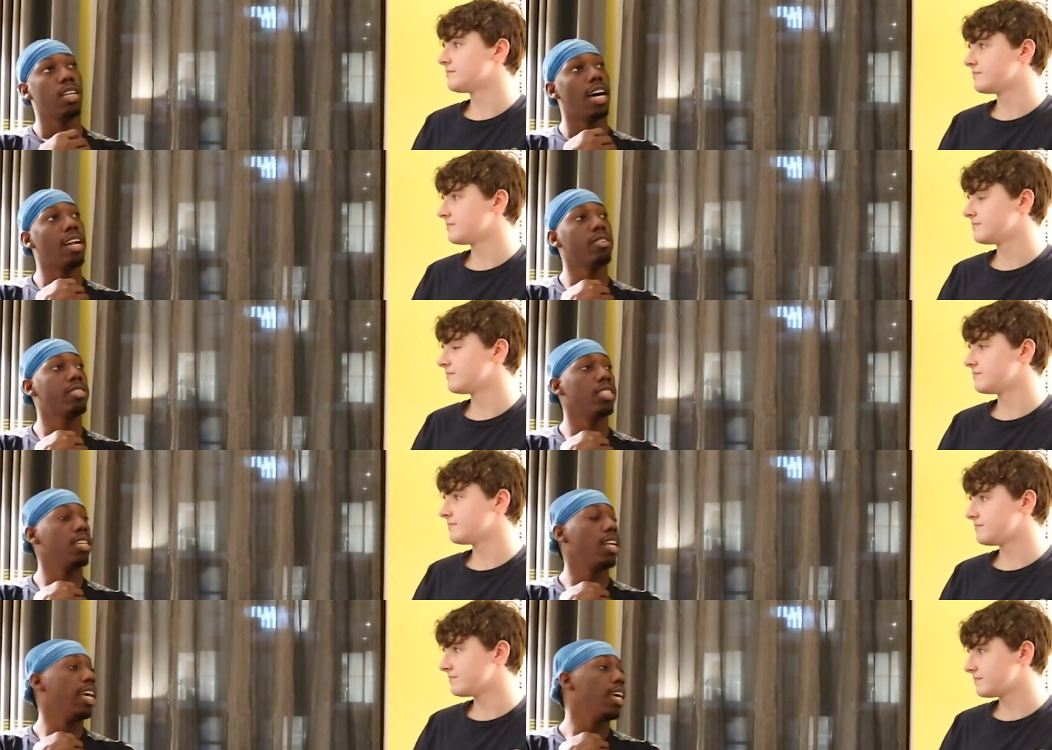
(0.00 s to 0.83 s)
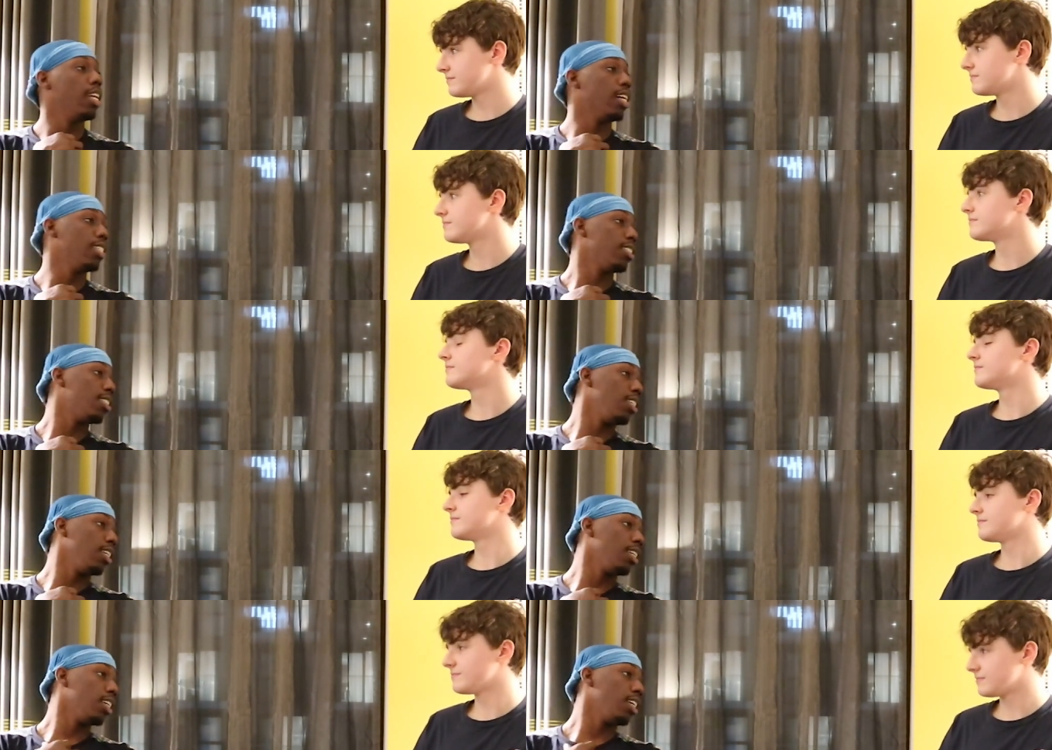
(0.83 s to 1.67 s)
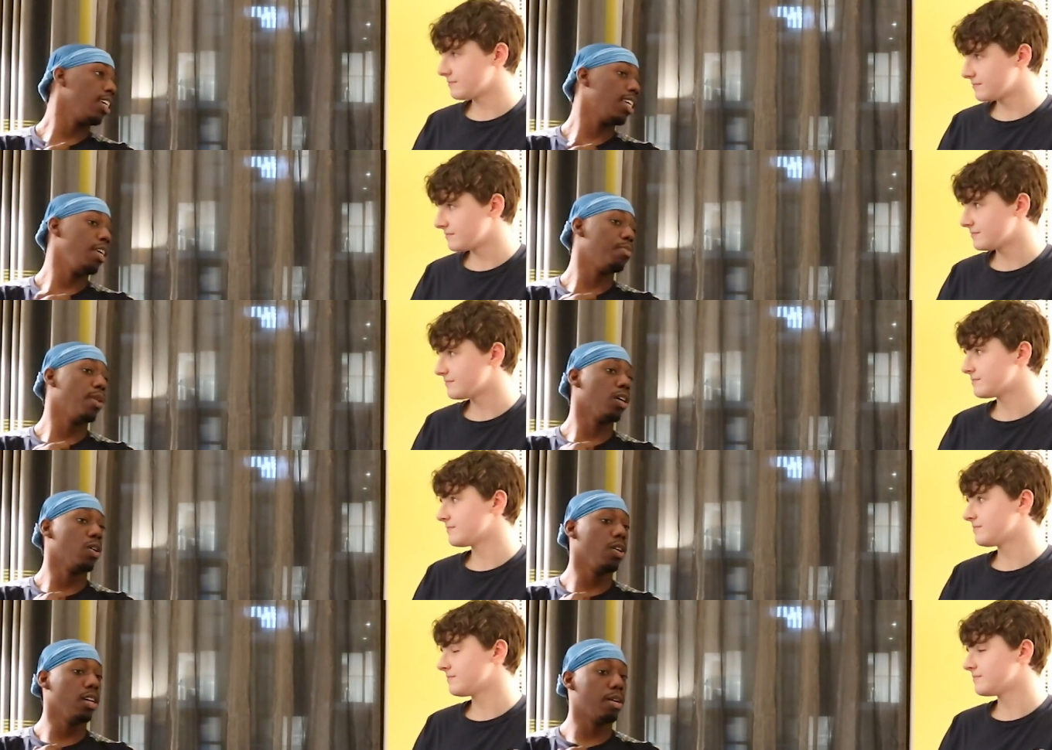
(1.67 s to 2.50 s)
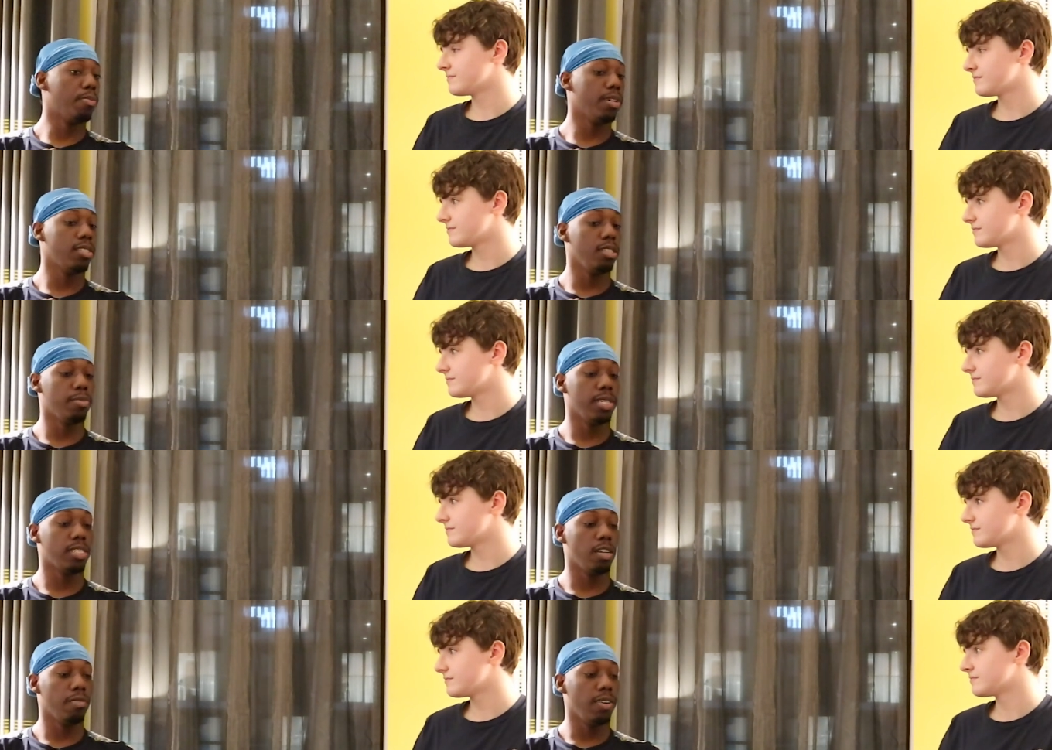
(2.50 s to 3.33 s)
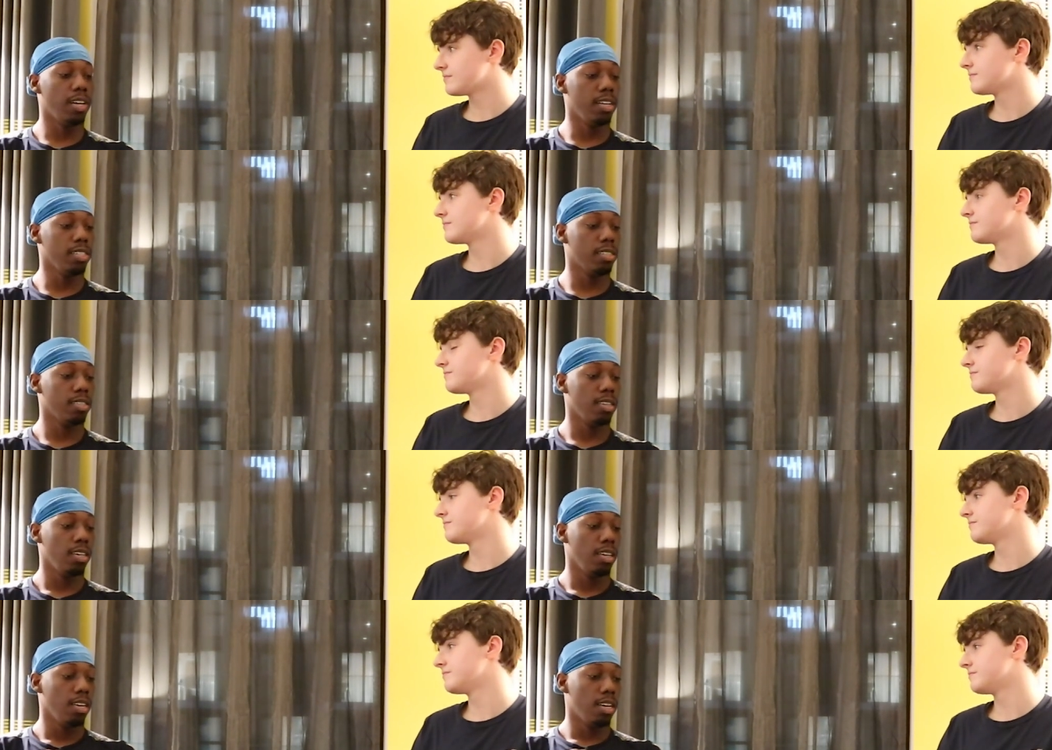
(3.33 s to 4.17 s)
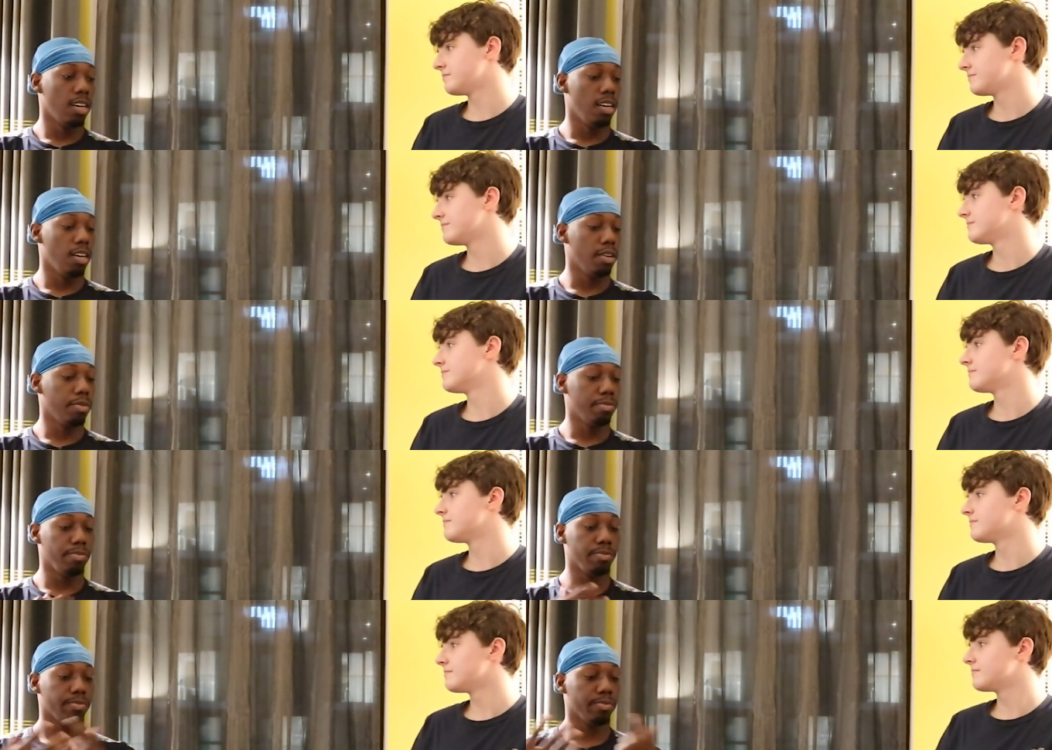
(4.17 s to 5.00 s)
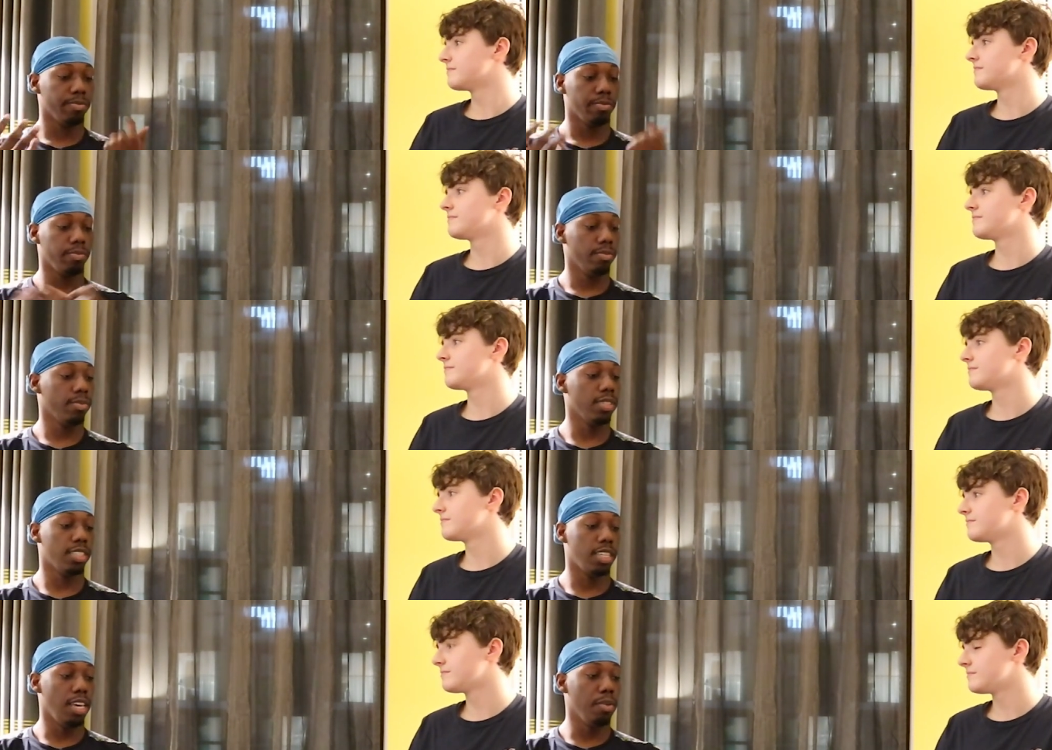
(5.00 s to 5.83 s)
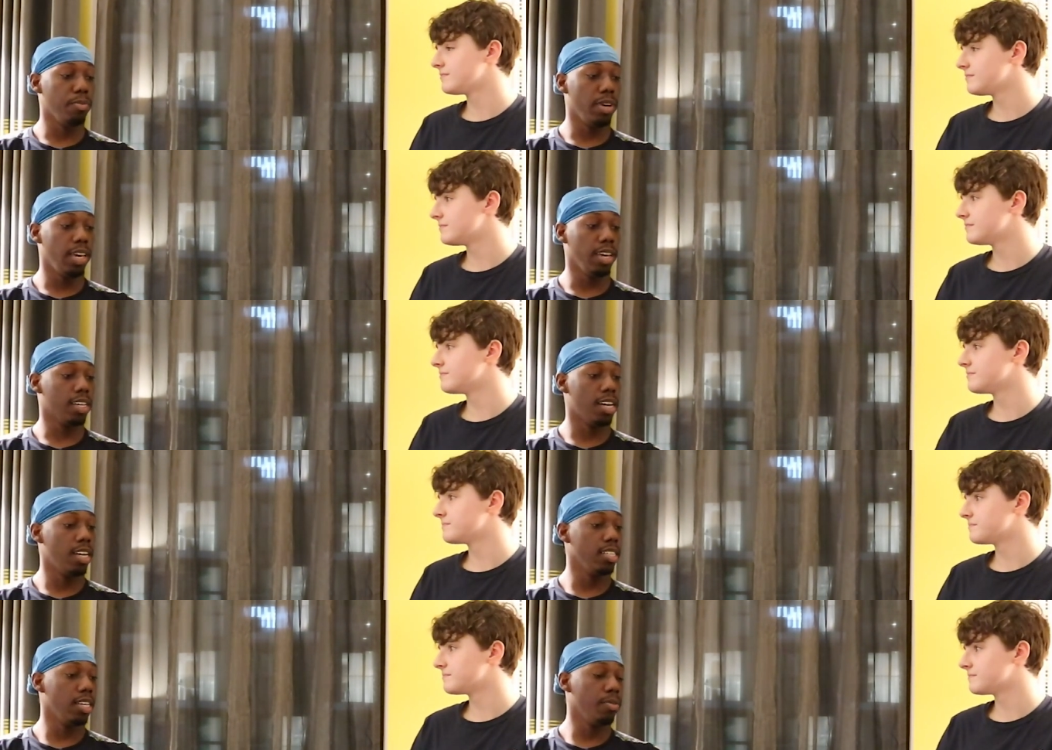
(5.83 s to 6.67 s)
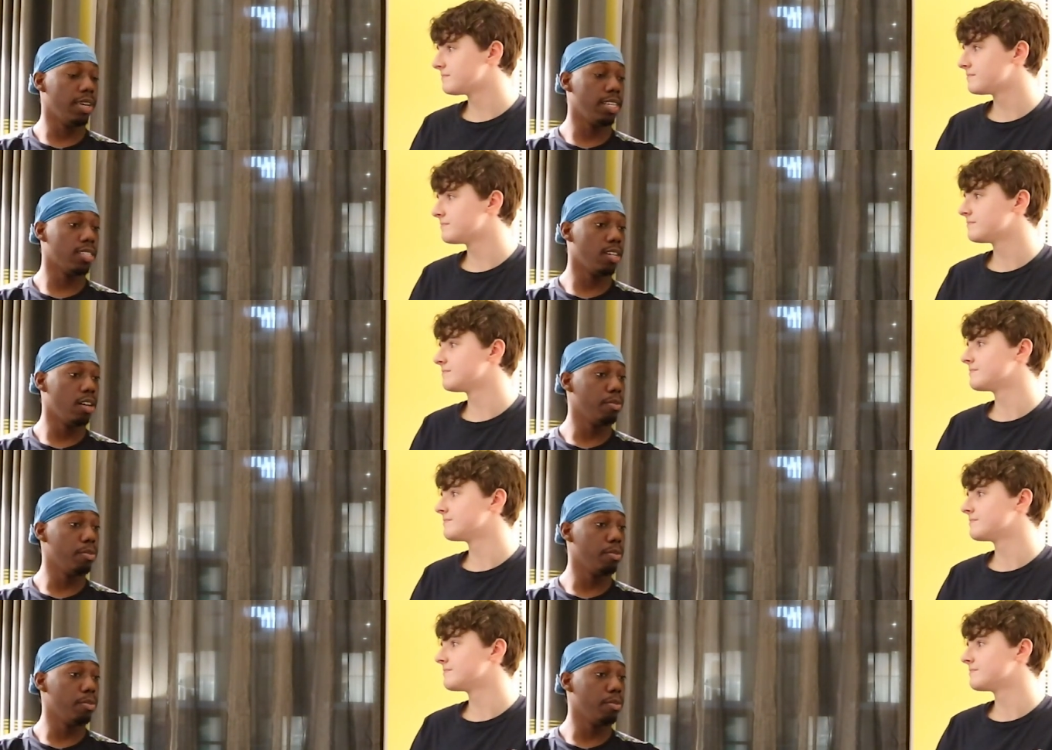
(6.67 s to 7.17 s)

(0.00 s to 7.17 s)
Speaker 1: I don't see an end. I just see it keep on going up. I see myself as um the same way Kanye West saw